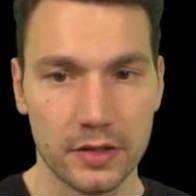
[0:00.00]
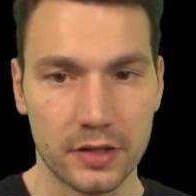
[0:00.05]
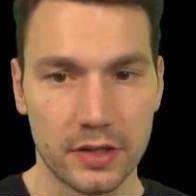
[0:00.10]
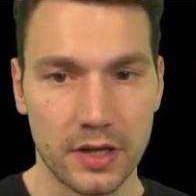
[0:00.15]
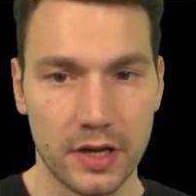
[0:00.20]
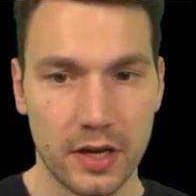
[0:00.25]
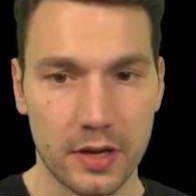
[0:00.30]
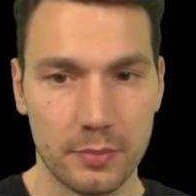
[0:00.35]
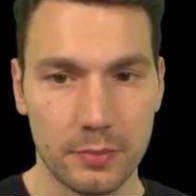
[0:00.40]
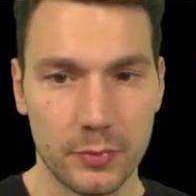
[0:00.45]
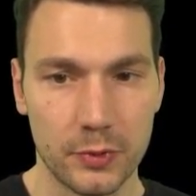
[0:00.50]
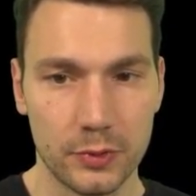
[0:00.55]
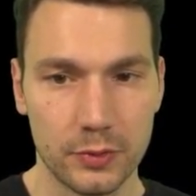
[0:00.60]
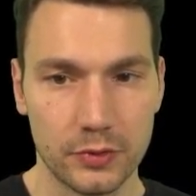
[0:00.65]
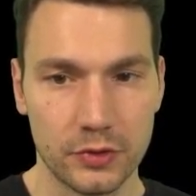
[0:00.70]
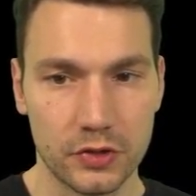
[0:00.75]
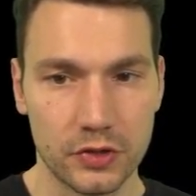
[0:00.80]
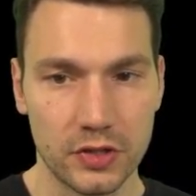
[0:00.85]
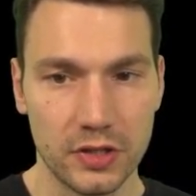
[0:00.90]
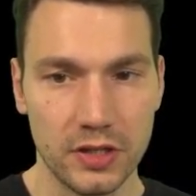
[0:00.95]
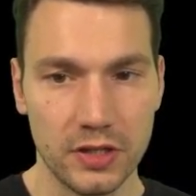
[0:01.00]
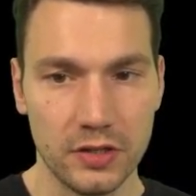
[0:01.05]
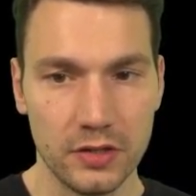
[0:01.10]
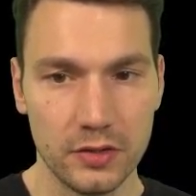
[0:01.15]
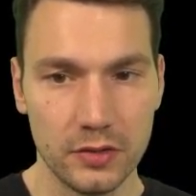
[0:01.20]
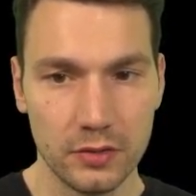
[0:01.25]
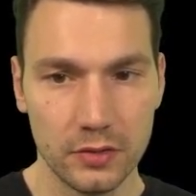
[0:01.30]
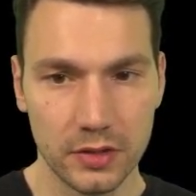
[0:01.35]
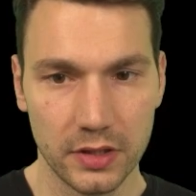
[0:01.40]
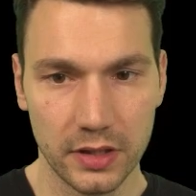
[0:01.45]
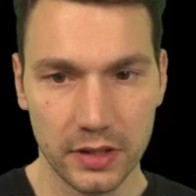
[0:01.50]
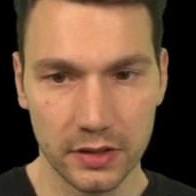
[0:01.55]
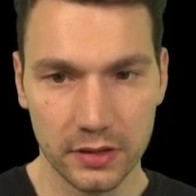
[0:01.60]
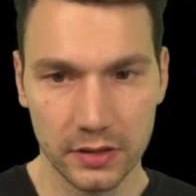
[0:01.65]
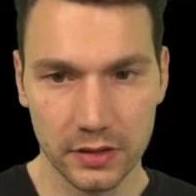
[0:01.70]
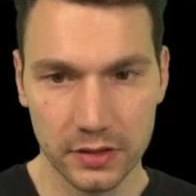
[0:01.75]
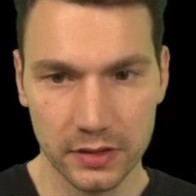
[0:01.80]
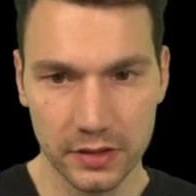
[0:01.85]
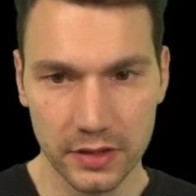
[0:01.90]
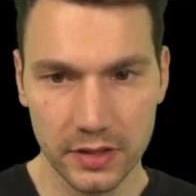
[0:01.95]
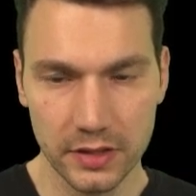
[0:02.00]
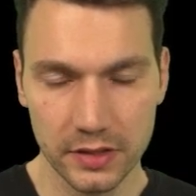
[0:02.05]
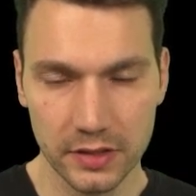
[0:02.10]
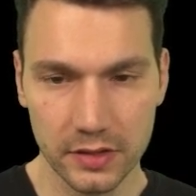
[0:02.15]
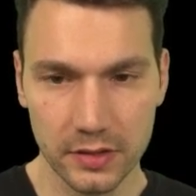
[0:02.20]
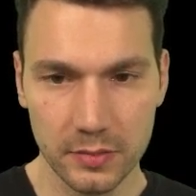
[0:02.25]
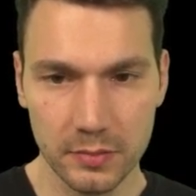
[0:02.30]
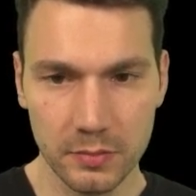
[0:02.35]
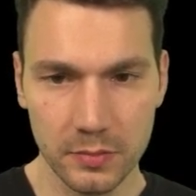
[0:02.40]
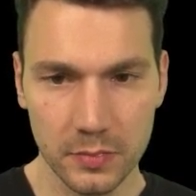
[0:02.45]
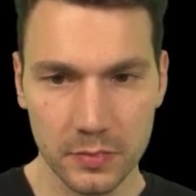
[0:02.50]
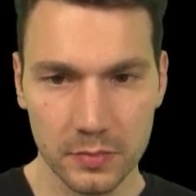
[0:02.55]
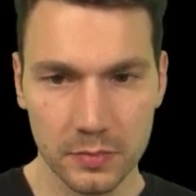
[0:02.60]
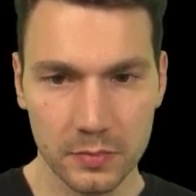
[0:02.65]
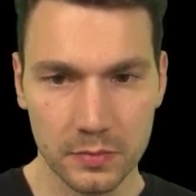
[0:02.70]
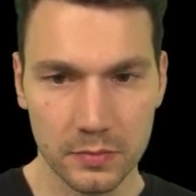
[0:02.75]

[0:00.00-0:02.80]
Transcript: cappuccino in the system.